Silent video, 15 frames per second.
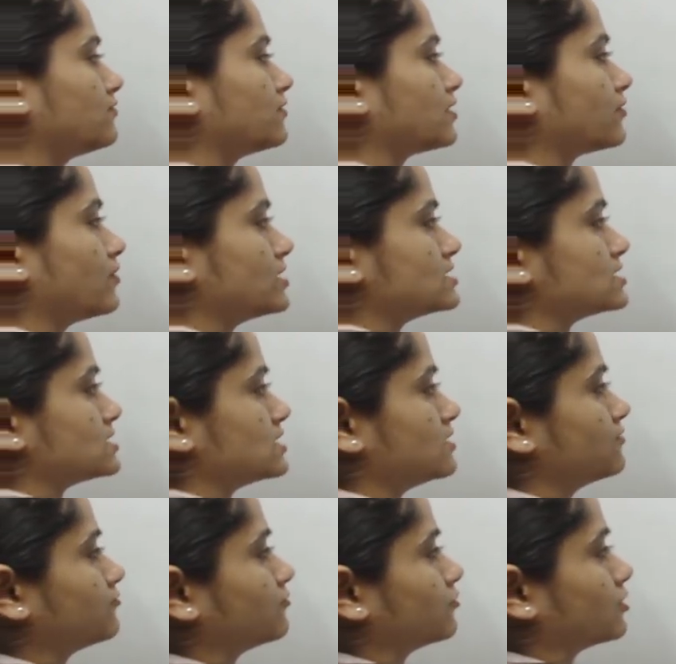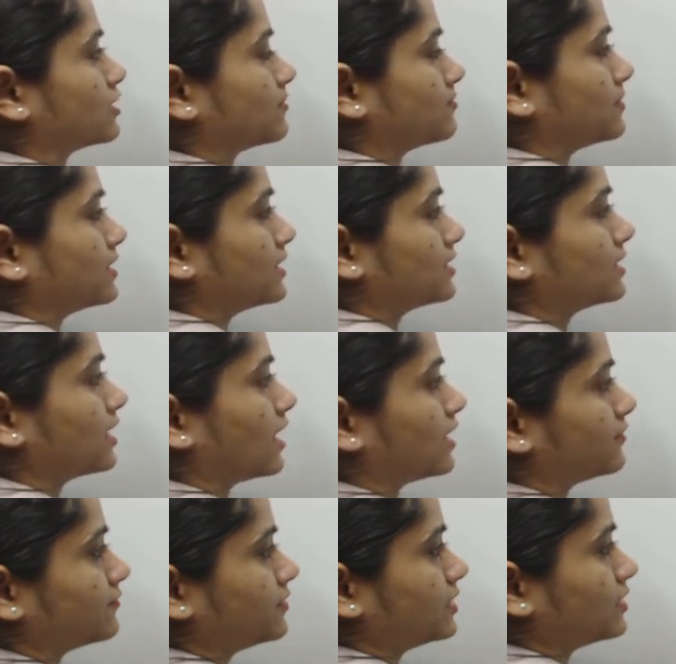a frequency for uplink
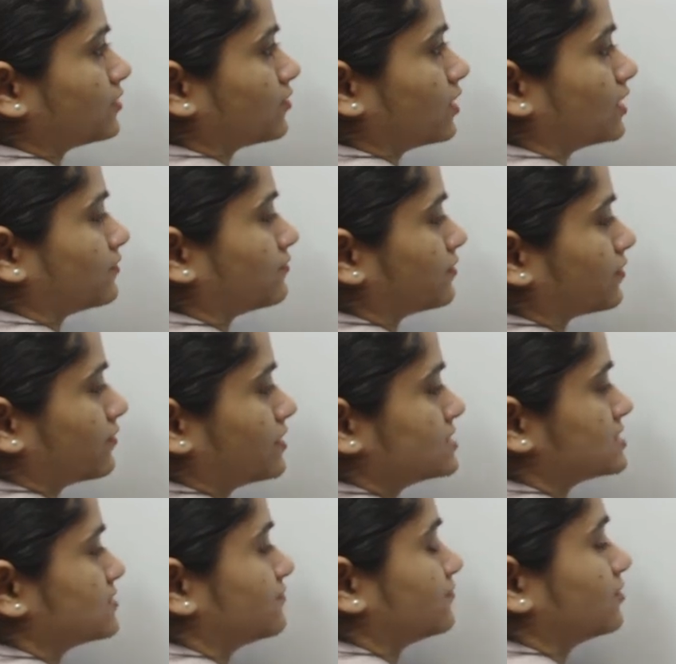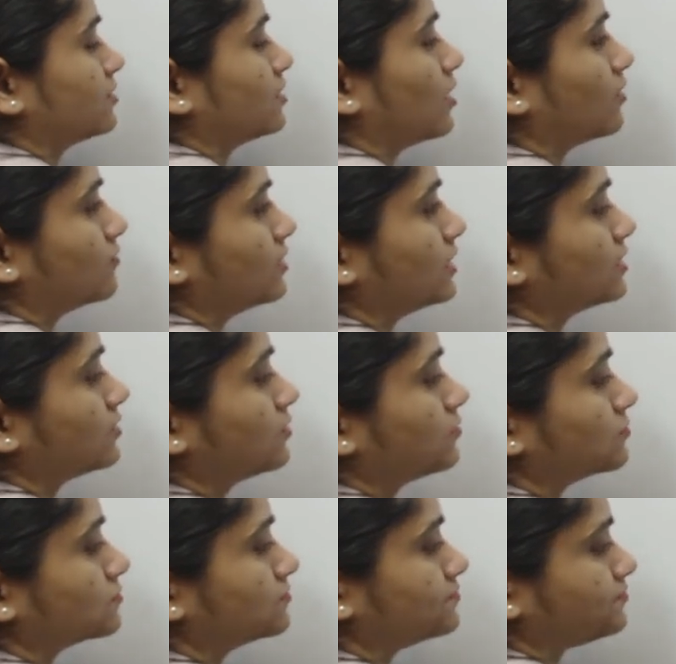and we require frequency for downlink
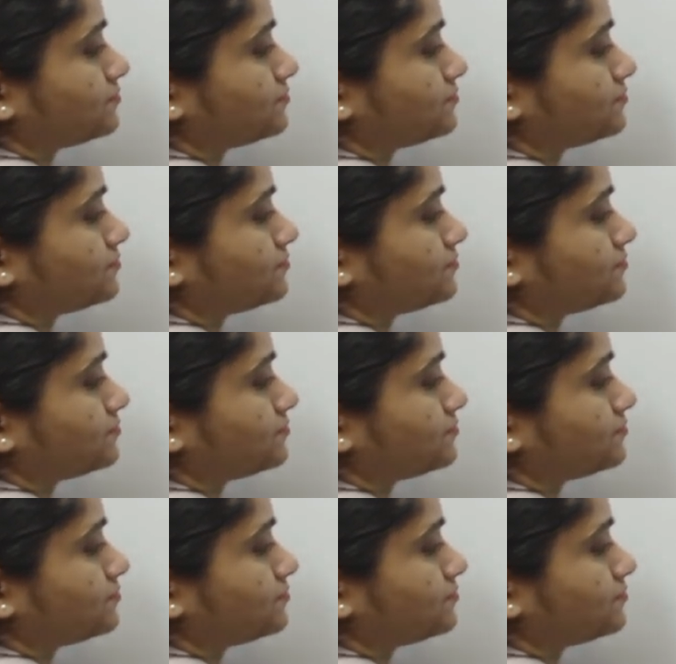too.